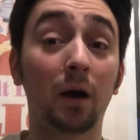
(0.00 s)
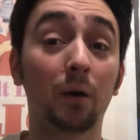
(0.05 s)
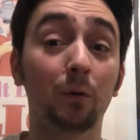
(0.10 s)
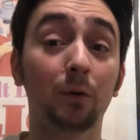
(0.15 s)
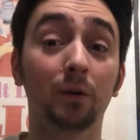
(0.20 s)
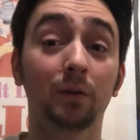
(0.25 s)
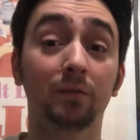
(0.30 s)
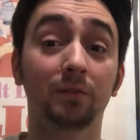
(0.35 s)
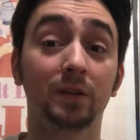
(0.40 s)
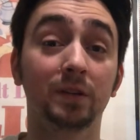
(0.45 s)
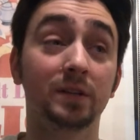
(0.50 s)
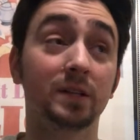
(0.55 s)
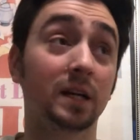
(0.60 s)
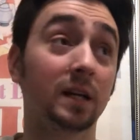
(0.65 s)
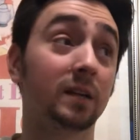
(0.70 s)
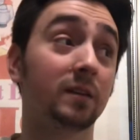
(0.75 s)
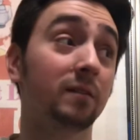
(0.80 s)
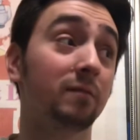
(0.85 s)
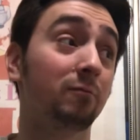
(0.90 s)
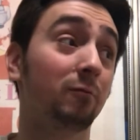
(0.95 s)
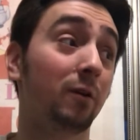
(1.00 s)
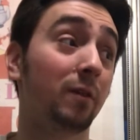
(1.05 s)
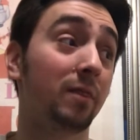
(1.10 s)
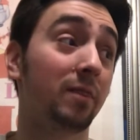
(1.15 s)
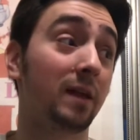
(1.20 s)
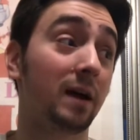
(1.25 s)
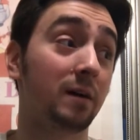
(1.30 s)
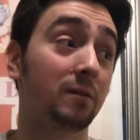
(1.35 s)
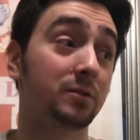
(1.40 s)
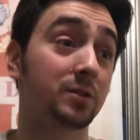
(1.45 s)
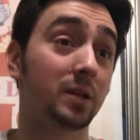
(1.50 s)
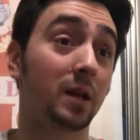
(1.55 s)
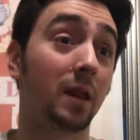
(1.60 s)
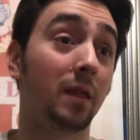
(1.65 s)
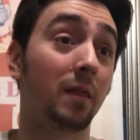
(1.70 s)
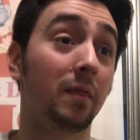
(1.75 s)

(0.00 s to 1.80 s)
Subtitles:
out of Detective 1000,